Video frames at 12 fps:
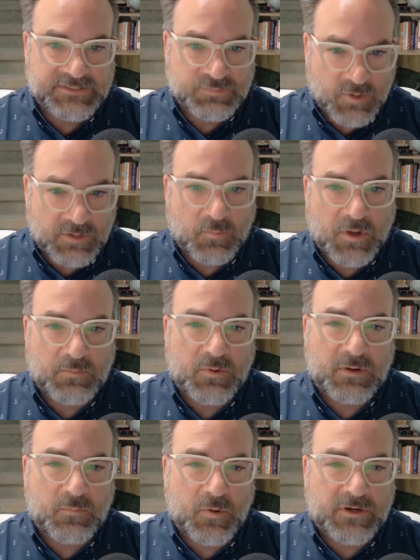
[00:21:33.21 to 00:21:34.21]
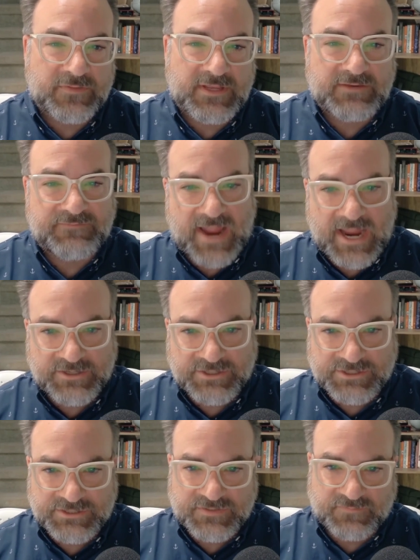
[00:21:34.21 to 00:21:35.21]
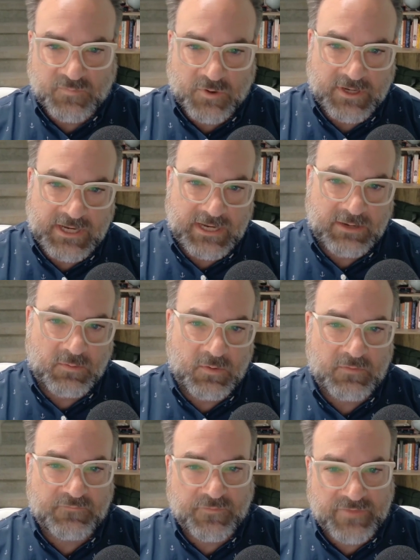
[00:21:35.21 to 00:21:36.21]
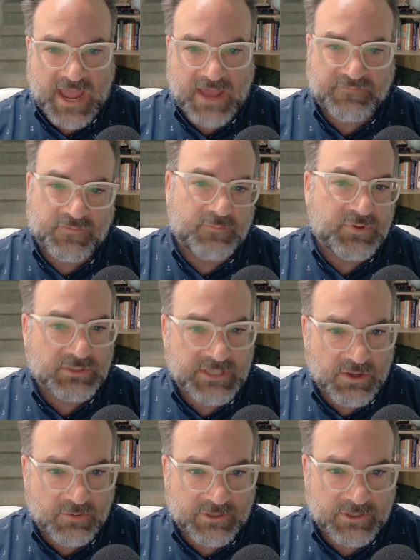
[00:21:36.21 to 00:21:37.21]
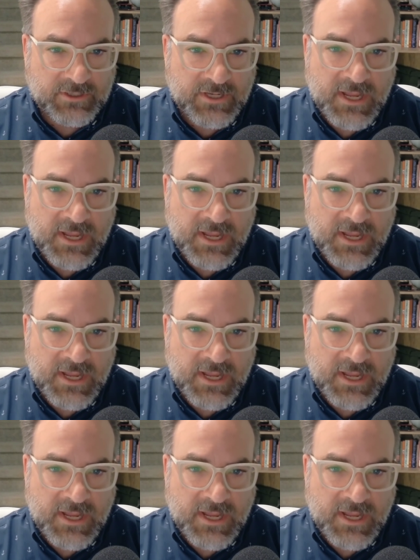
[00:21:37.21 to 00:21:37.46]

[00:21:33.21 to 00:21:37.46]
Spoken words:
what are the advantages of working for that for a building owner?